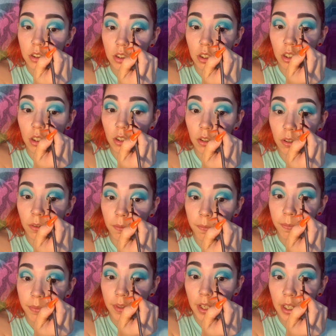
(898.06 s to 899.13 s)
So
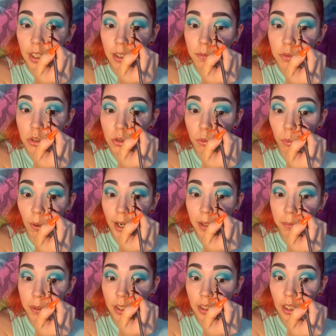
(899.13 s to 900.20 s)
I am just
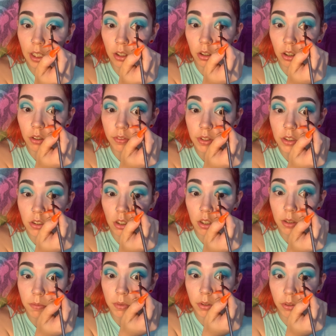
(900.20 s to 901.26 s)
wiping that off. That's all
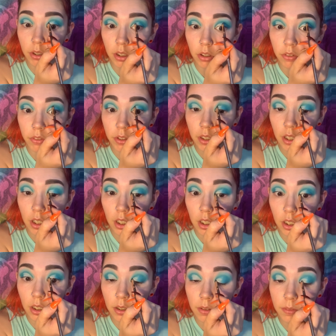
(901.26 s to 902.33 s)
I'm doing over
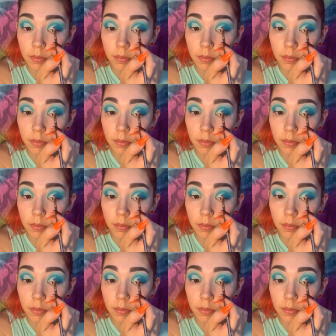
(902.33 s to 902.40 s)
there.